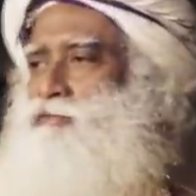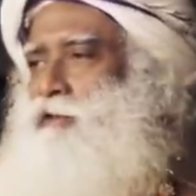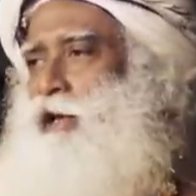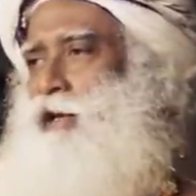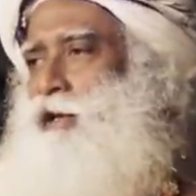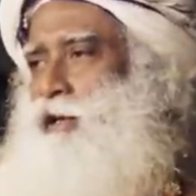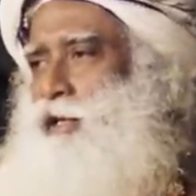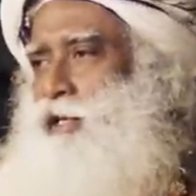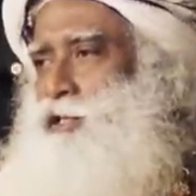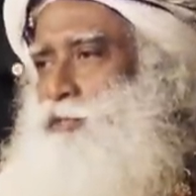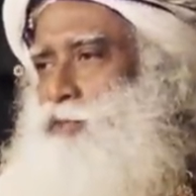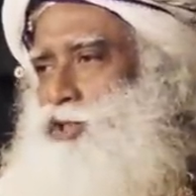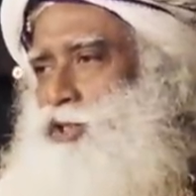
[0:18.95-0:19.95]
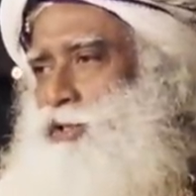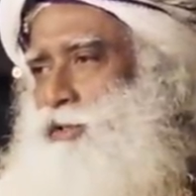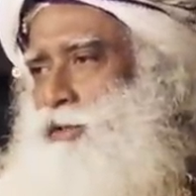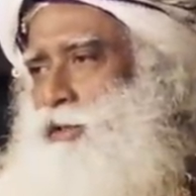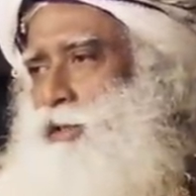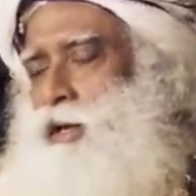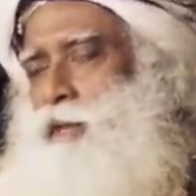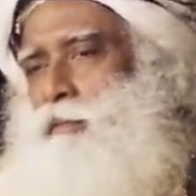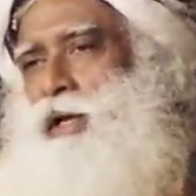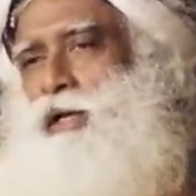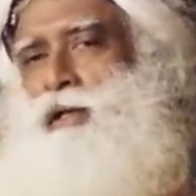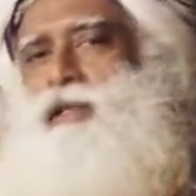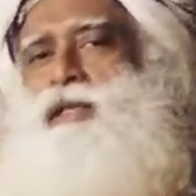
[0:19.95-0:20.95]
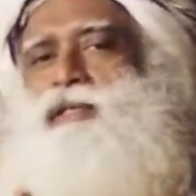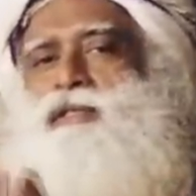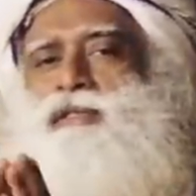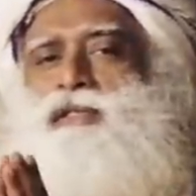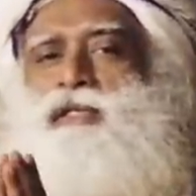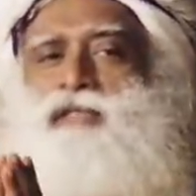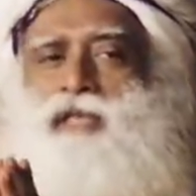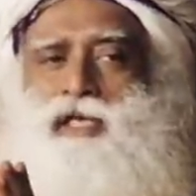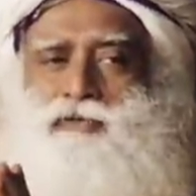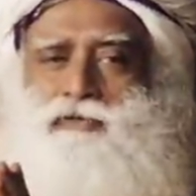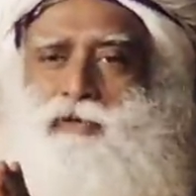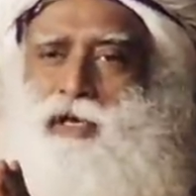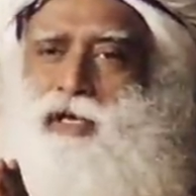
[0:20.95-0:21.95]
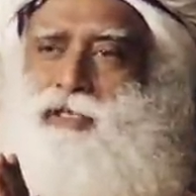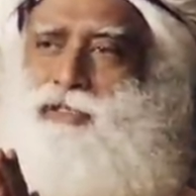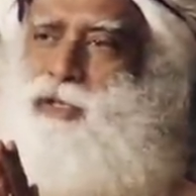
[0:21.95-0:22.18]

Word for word: failed in his mission, but he is a success for us.